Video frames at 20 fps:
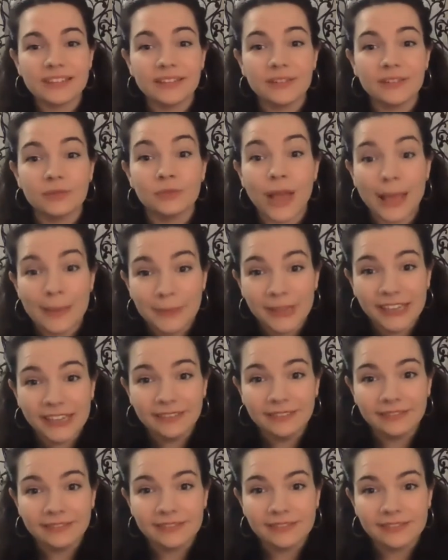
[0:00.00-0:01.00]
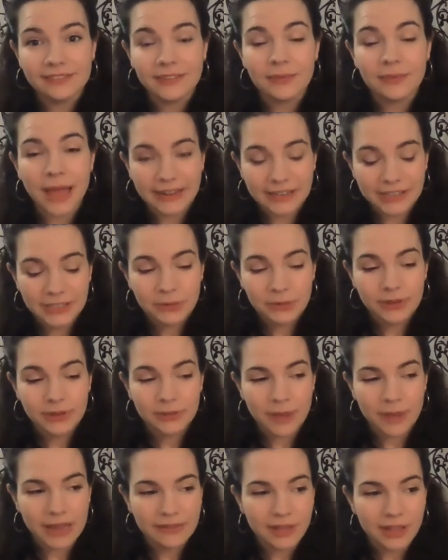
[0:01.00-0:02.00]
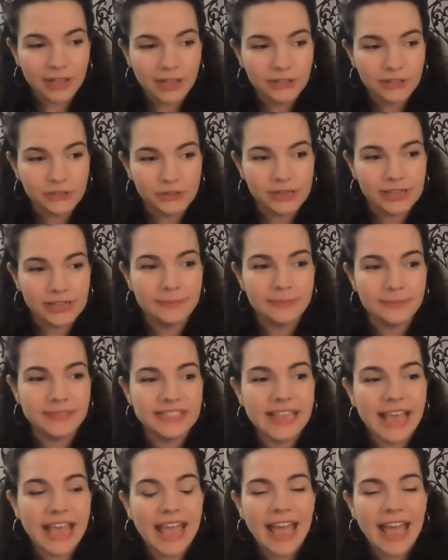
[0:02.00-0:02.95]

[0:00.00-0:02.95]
Remy, the Ratatouille, the rat of all our dreams,